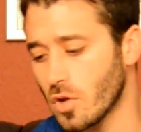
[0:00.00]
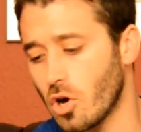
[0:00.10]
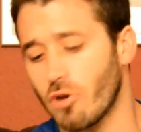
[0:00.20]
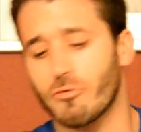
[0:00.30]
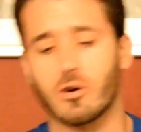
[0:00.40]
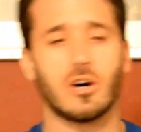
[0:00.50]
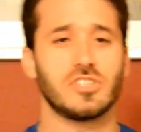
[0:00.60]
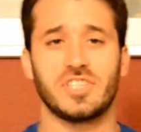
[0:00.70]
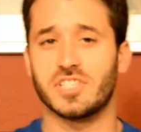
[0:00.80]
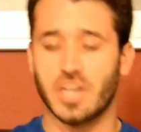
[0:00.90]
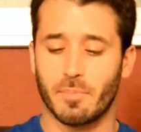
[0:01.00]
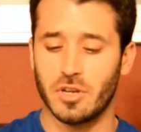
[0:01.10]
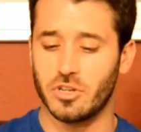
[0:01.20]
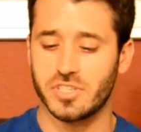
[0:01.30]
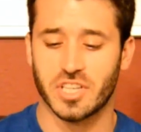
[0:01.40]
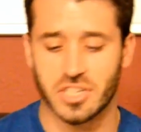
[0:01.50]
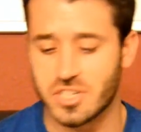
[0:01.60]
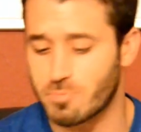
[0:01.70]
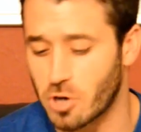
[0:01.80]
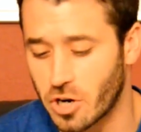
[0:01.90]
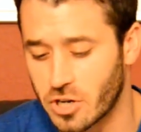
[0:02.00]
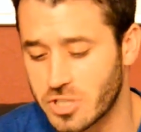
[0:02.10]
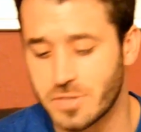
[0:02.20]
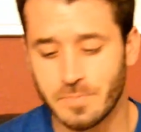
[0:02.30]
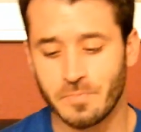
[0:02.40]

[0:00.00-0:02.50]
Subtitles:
overall, since I've been using this product,